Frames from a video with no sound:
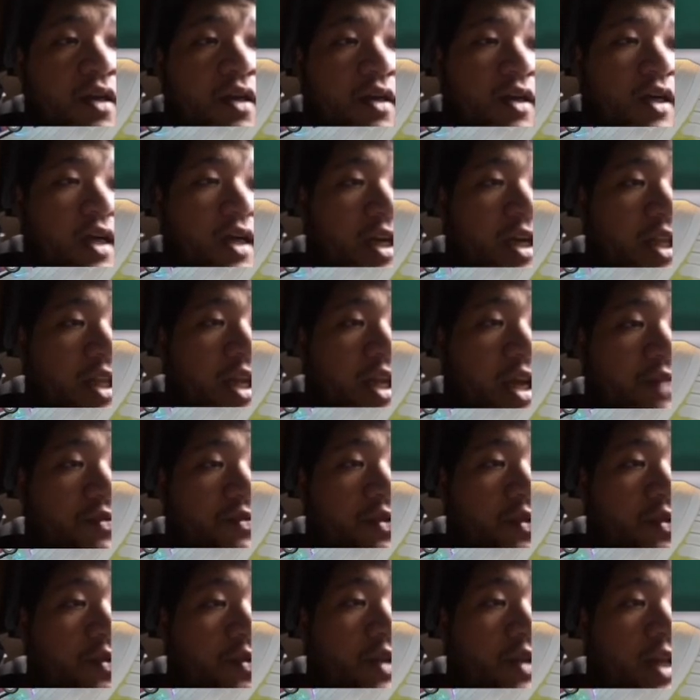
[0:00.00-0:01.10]
Kinda have to
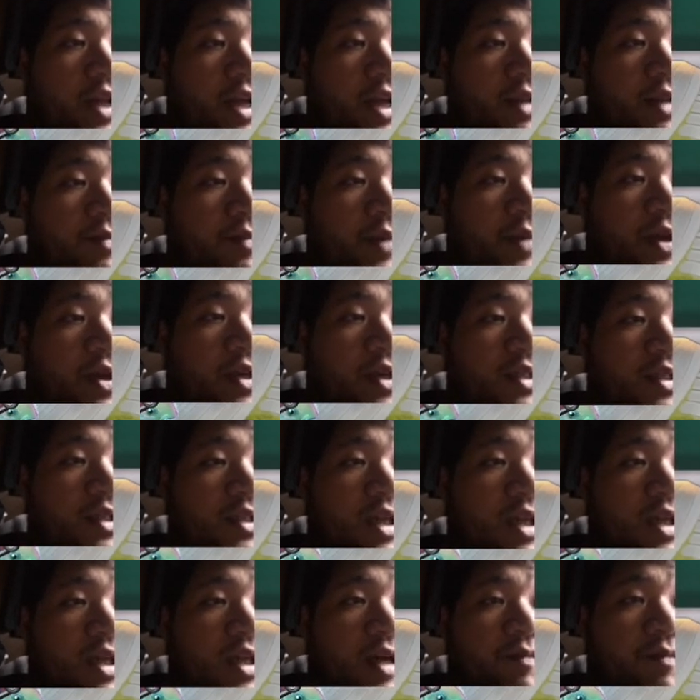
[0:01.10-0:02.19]
do that because
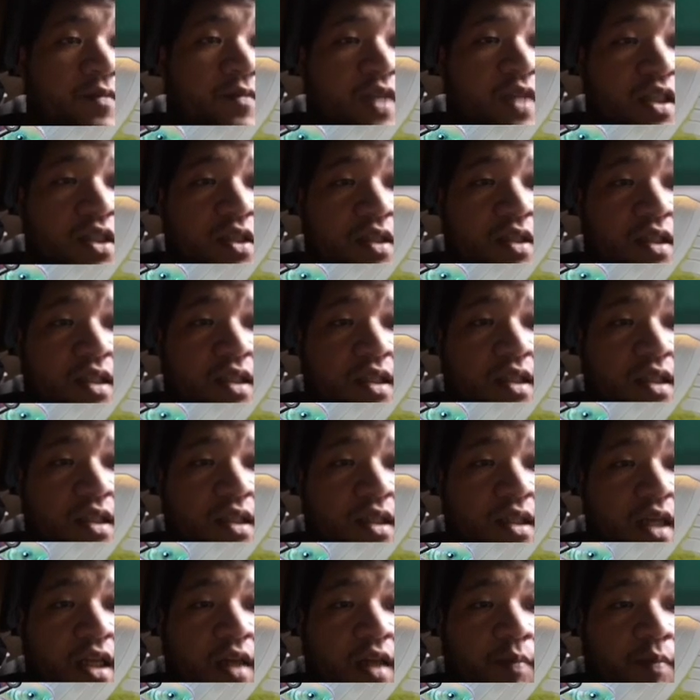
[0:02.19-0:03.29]
just to
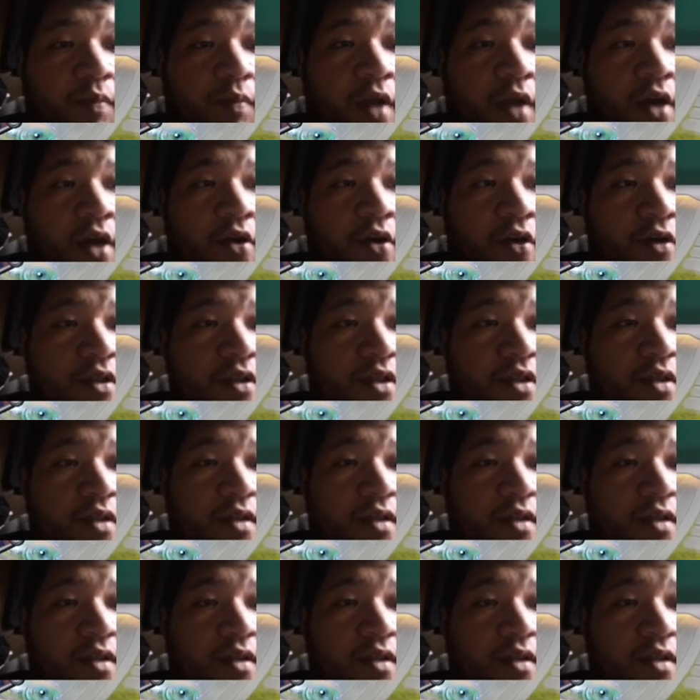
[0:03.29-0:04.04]
set up blockers.